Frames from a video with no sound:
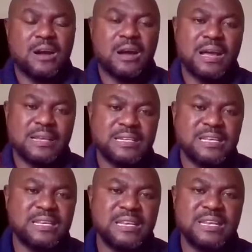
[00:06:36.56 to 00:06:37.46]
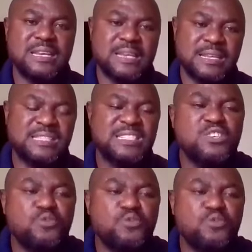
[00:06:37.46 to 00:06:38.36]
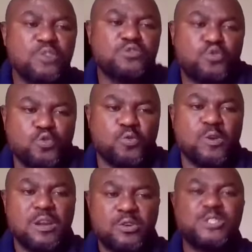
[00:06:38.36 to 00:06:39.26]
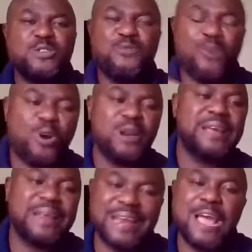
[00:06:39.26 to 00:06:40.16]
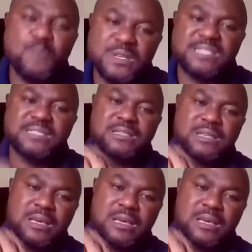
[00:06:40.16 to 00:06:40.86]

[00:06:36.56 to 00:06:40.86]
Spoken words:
the thing you want to do, does it fall in line with